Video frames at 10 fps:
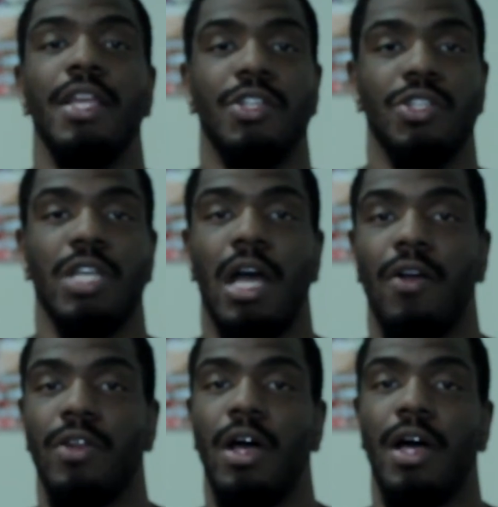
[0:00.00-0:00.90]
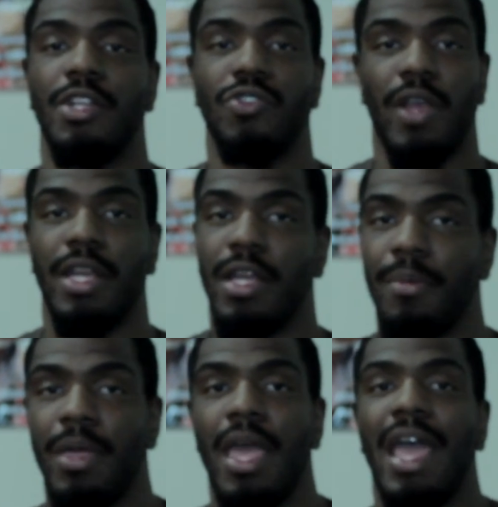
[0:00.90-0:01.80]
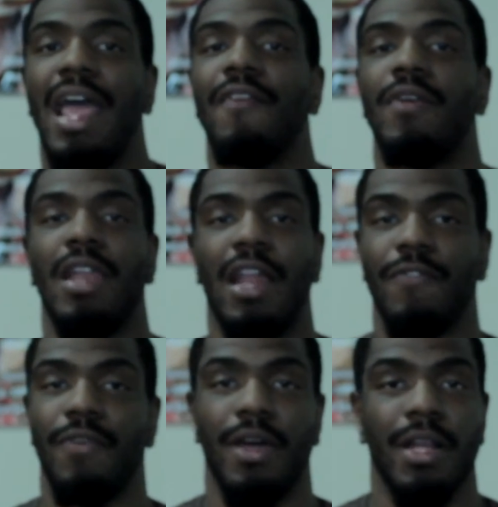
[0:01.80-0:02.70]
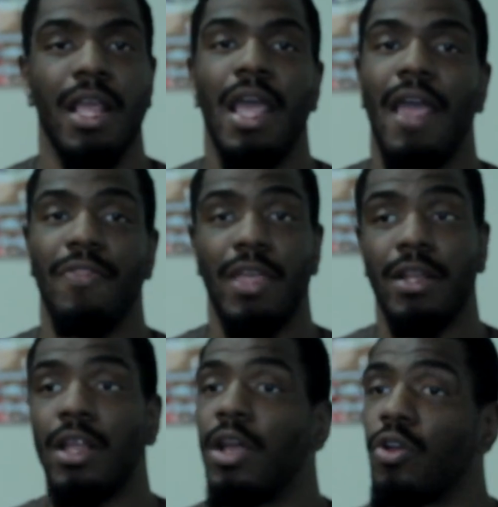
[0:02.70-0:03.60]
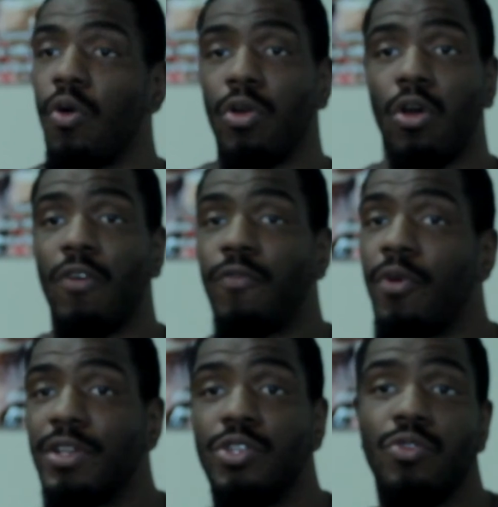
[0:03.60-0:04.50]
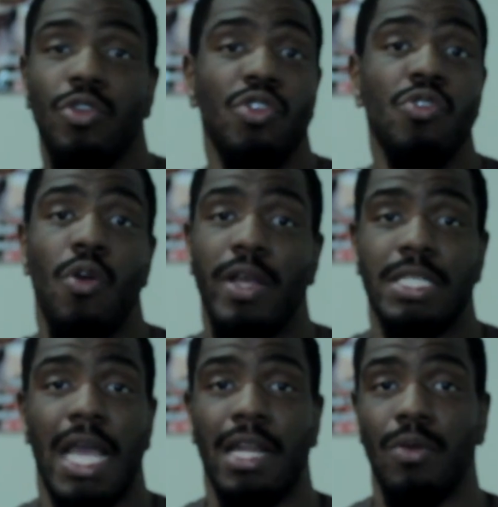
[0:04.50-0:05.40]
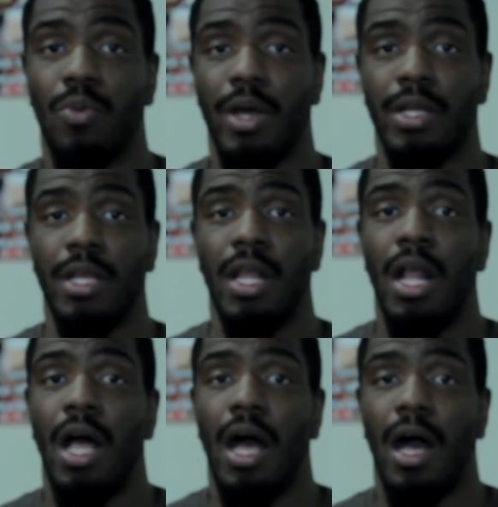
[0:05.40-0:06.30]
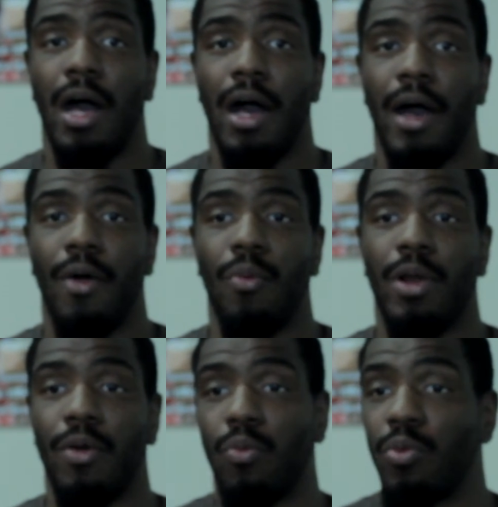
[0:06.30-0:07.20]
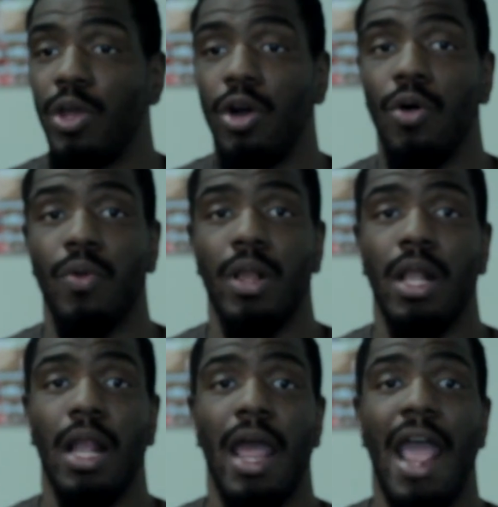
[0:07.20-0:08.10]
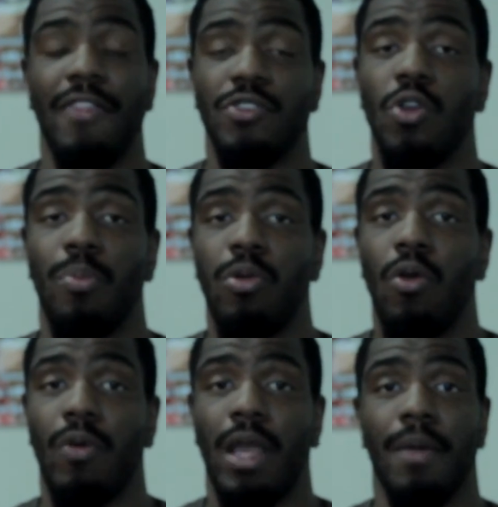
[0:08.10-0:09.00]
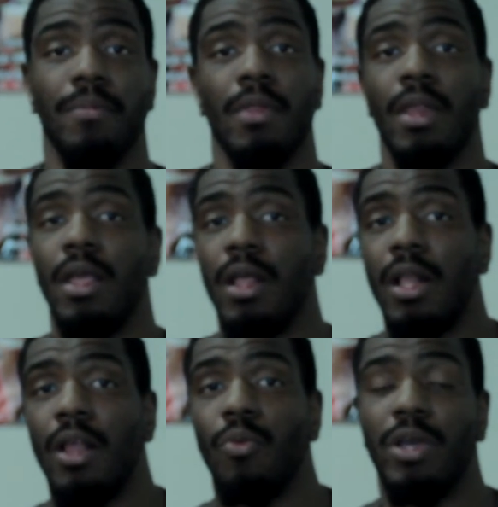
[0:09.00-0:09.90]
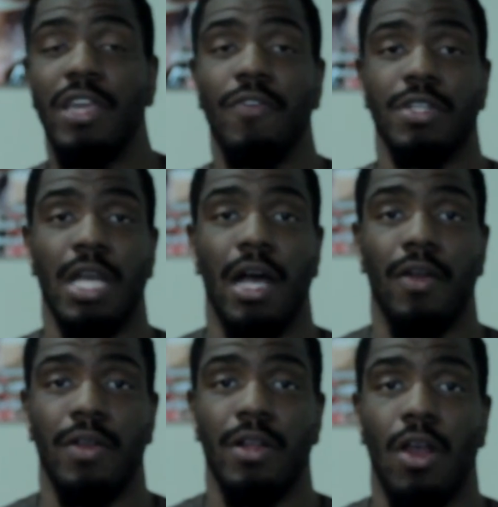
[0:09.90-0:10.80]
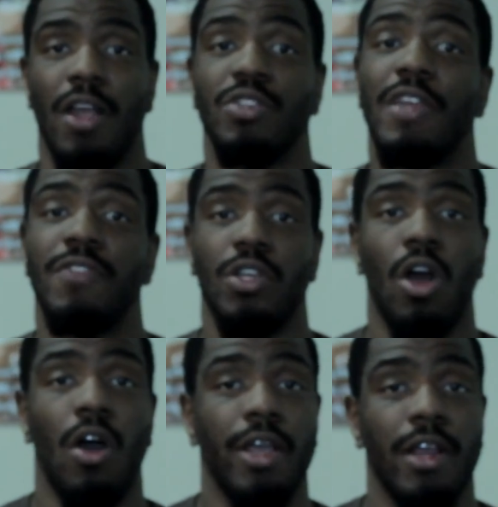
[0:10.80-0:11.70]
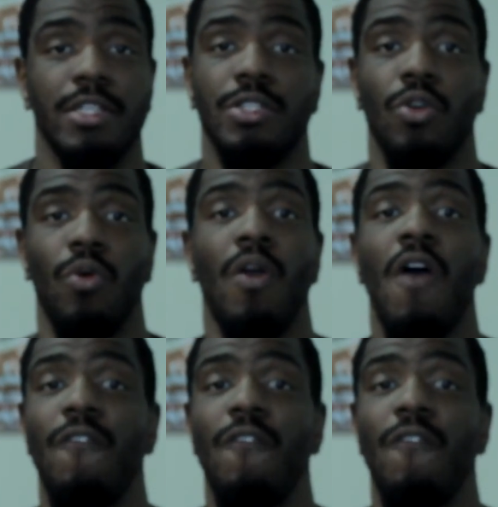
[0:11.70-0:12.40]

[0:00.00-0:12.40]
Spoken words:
get your child trained up and have a lot of fun. And then going on forward, you know exactly what a real after-school program will give your child. All right, so give us a call here at the school,